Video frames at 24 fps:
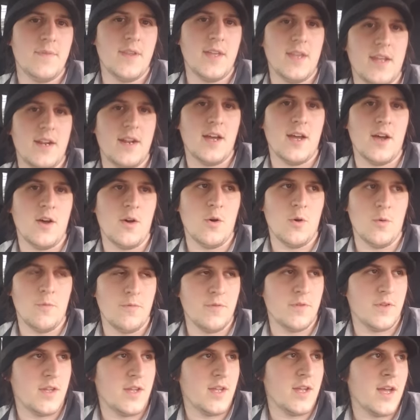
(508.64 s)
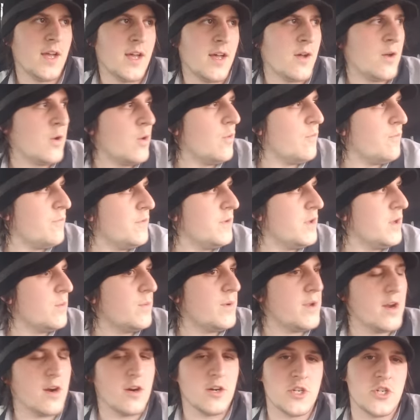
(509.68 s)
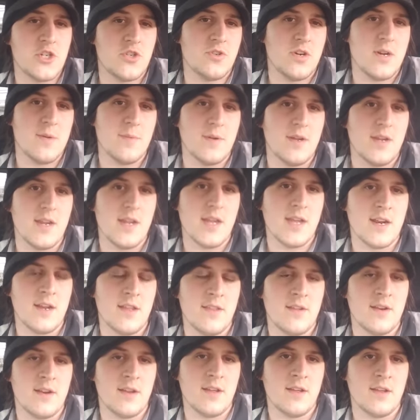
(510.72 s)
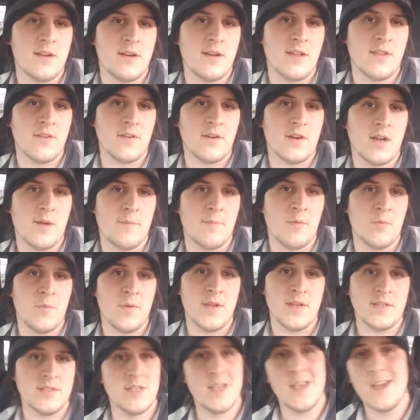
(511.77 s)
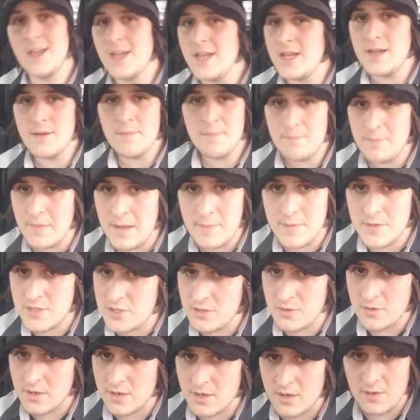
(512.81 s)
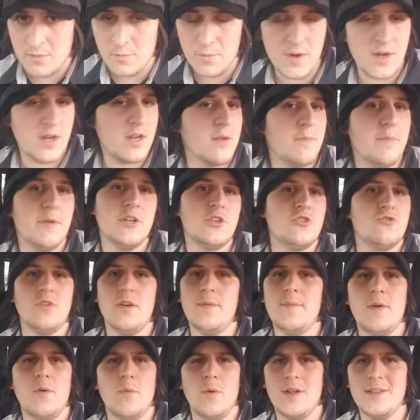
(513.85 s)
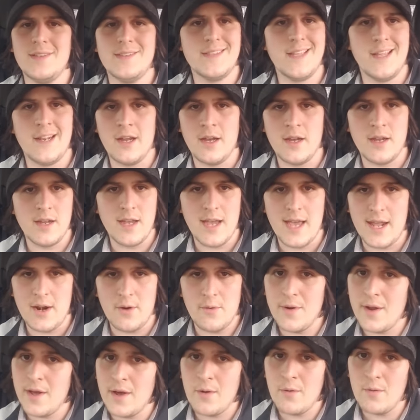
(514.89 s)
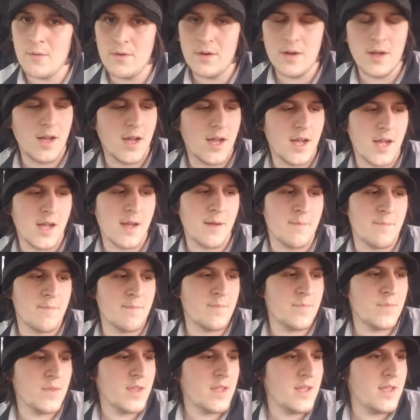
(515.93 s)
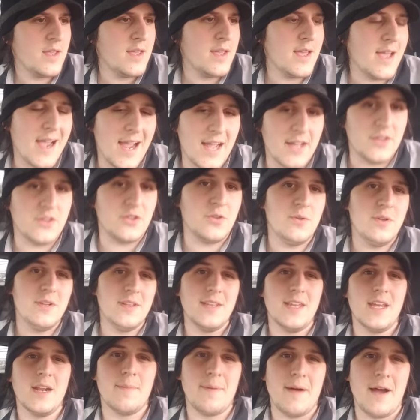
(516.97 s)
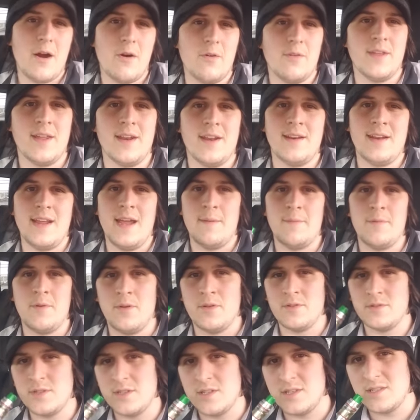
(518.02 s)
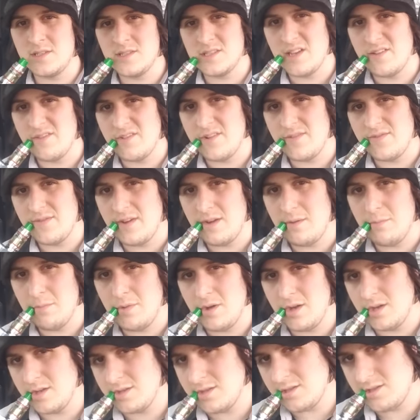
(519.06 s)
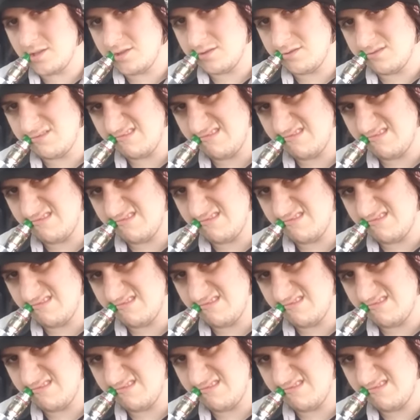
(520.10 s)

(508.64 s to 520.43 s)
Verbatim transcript: and uh, hopefully, uh, hopefully we are streaming again in another couple weeks, maybe sooner. We could be streaming Wednesday night. I don't know. Um, I do need to get a power line adapter. That's like seventy five bucks.